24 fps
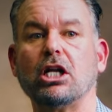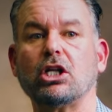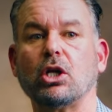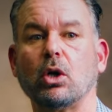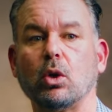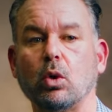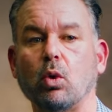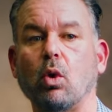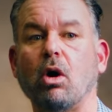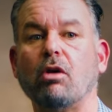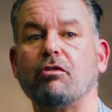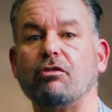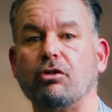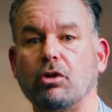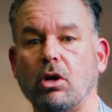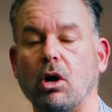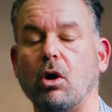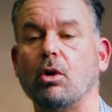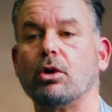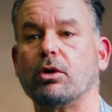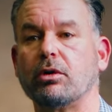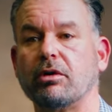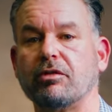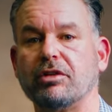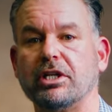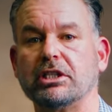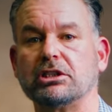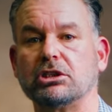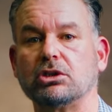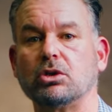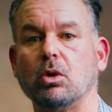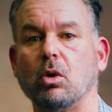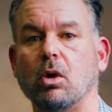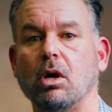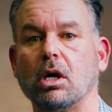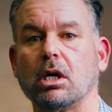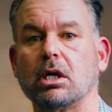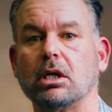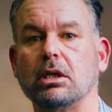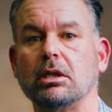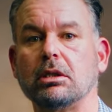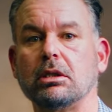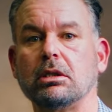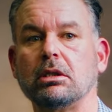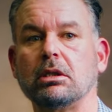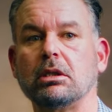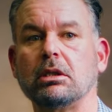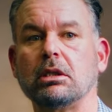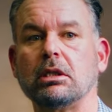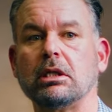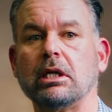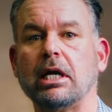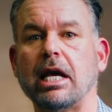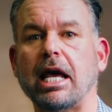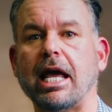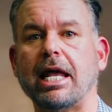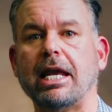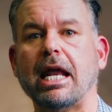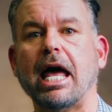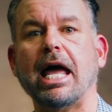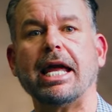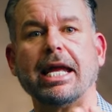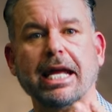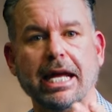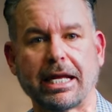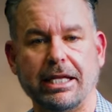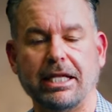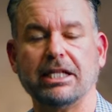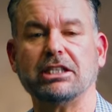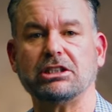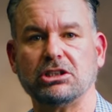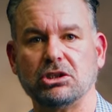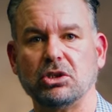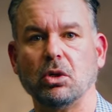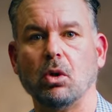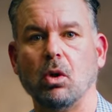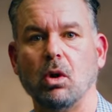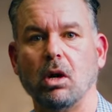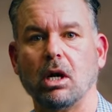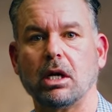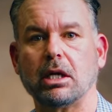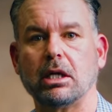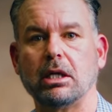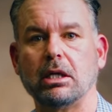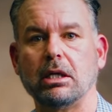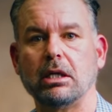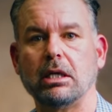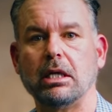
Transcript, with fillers: the lawful owner of this dog. And I get this dog.